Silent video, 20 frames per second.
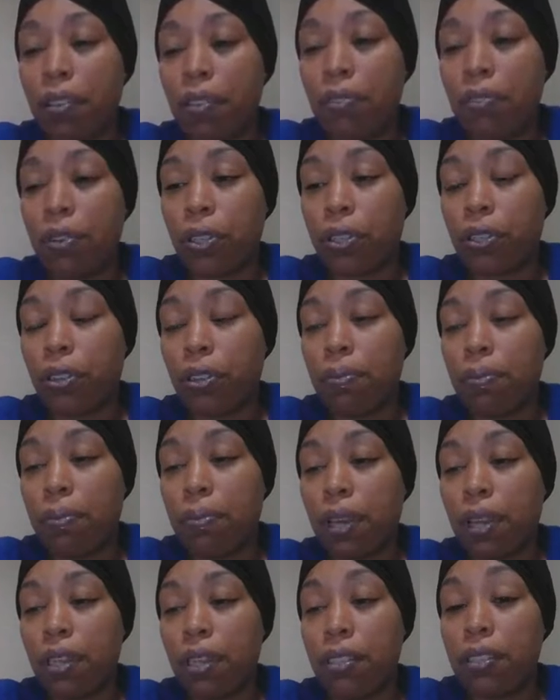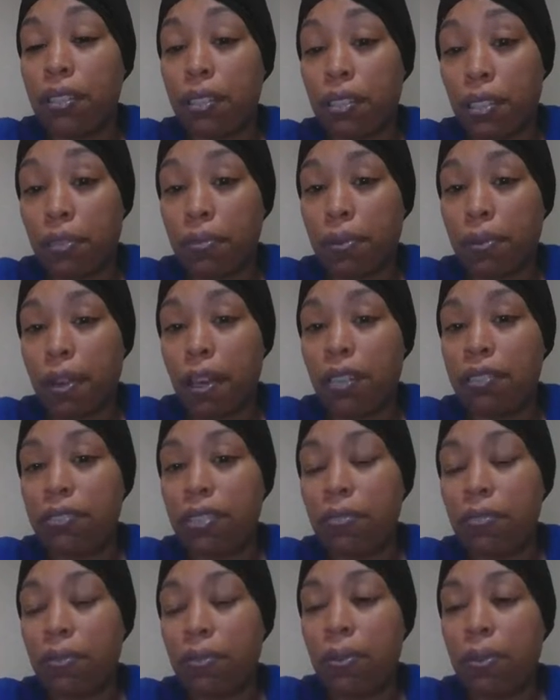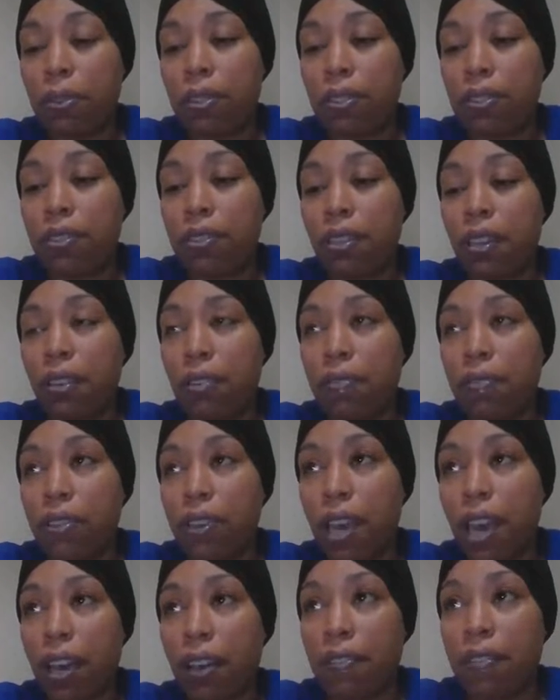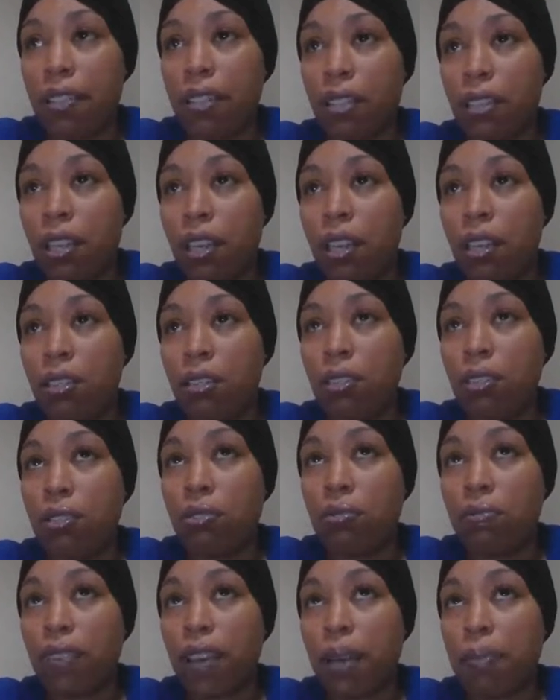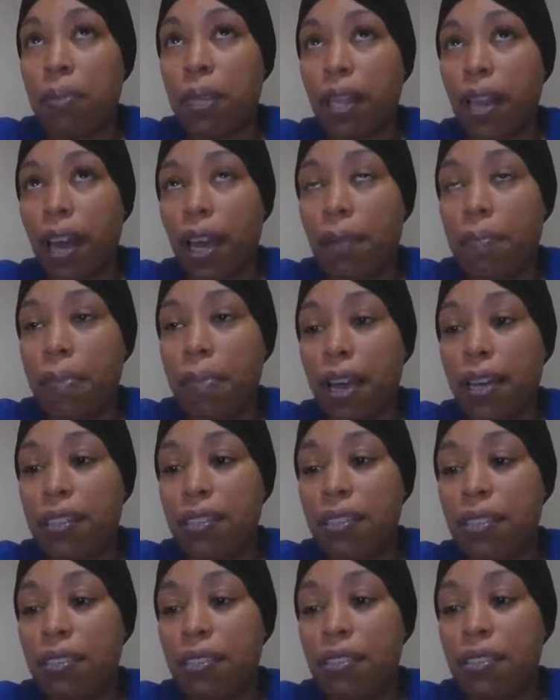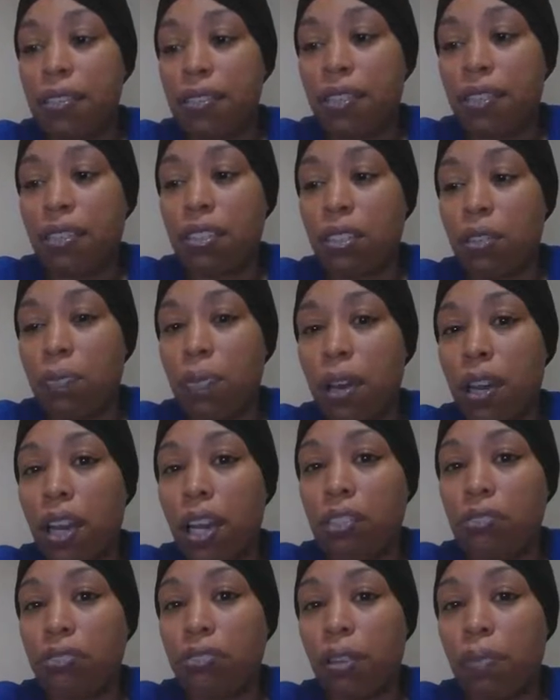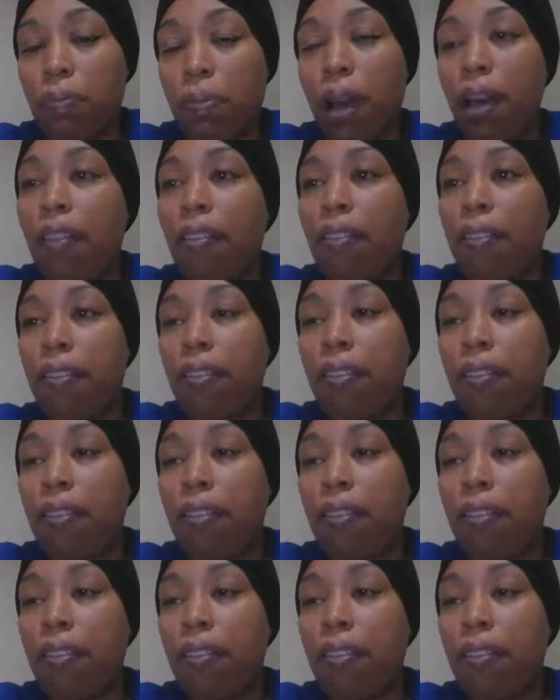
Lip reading: For 31, it's 3,100, of course. So if you have a two family like mine, this is 6,100 a month.